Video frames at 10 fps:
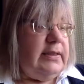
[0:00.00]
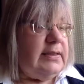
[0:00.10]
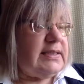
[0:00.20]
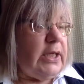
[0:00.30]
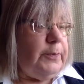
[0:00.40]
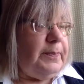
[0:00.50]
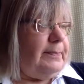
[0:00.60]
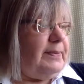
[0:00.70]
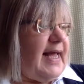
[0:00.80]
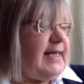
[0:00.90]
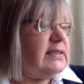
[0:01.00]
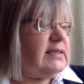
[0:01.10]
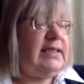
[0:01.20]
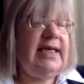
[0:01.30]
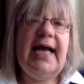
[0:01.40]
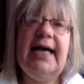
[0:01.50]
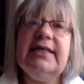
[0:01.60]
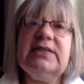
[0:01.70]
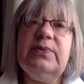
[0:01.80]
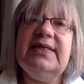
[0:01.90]
So be blessed
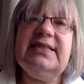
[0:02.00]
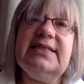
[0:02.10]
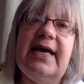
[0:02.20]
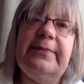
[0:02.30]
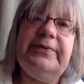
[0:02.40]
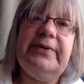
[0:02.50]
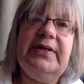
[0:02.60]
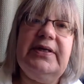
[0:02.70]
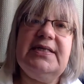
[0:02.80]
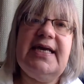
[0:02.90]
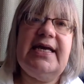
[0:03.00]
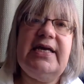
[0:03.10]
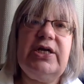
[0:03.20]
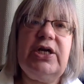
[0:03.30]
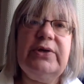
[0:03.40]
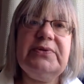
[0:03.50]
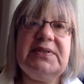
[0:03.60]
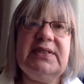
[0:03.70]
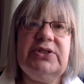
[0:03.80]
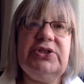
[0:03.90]
as we step a day
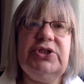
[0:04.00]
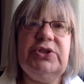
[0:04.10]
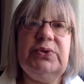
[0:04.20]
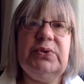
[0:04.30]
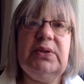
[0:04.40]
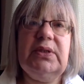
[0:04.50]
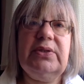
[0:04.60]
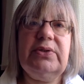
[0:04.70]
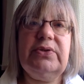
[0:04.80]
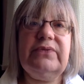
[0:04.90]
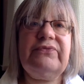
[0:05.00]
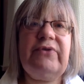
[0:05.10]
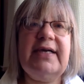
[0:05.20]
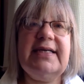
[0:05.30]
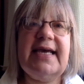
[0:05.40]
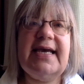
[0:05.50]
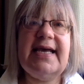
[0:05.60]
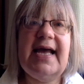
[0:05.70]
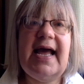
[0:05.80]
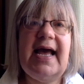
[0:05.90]
closer to Good
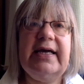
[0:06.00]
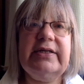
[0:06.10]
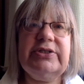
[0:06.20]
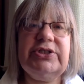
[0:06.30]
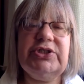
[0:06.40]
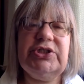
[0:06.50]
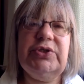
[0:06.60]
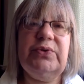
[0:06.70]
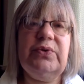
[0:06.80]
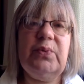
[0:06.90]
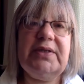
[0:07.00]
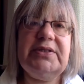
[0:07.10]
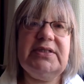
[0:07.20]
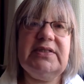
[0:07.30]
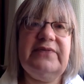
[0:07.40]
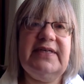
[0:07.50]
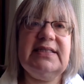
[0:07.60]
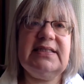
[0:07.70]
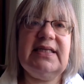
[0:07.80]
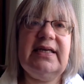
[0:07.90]
Friday and to the wonders of
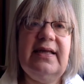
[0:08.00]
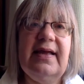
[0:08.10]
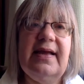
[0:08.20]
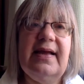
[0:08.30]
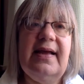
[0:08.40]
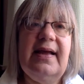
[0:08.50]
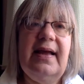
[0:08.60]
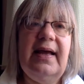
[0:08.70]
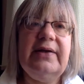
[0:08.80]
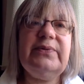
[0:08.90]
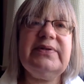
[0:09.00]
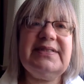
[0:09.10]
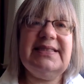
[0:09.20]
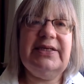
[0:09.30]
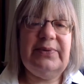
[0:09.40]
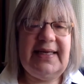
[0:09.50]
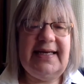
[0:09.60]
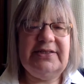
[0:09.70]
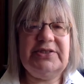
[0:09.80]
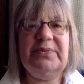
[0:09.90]
Easter, and we'll see you
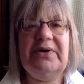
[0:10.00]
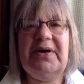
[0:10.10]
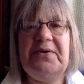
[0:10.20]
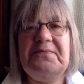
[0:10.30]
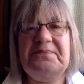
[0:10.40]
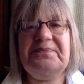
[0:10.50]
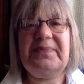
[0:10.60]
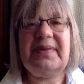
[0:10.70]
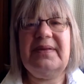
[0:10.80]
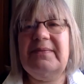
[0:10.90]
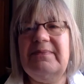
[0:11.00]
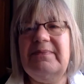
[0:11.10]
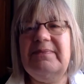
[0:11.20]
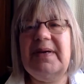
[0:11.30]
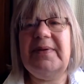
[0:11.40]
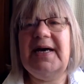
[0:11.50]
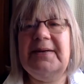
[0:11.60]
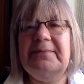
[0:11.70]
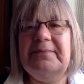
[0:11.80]
again tomorrow. Bye-bye.